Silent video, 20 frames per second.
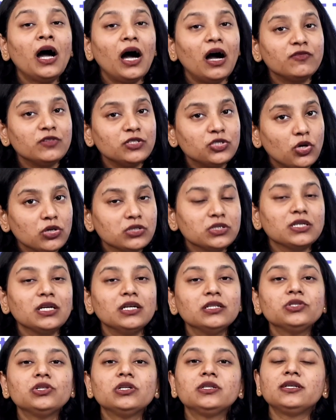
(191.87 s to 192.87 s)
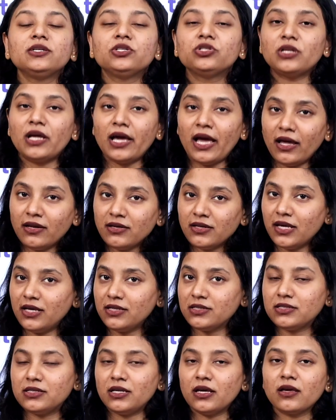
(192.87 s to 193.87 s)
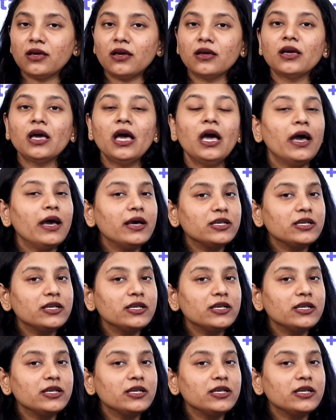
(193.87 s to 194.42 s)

After doctor consultation and case taking,